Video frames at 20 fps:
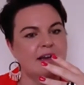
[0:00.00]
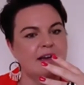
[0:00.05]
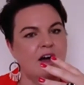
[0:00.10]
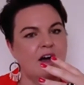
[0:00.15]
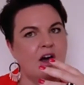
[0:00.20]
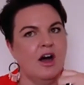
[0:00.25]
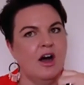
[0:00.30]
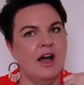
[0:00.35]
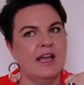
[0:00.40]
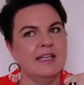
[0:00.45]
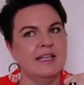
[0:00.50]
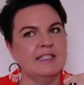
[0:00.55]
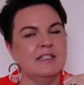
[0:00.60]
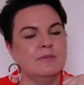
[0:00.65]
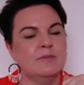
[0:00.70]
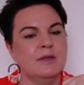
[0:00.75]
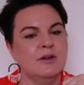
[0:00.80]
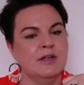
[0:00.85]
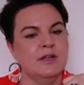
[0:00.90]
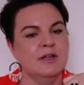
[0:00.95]
I
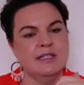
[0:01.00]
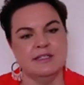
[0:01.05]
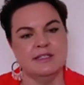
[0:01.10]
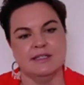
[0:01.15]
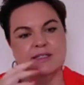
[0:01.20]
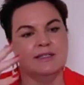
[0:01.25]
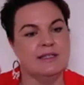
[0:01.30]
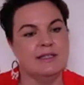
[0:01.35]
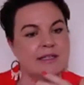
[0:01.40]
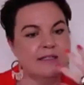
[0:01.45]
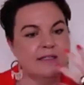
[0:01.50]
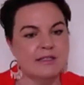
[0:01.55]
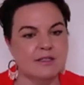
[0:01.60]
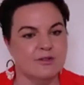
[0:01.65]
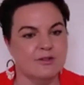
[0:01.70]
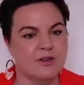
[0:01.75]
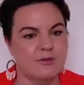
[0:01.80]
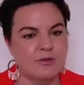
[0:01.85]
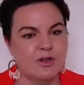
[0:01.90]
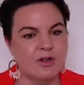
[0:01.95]
experience the
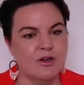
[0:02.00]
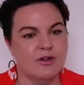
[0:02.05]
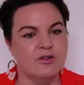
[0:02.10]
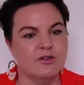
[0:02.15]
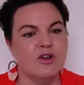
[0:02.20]
sensory world,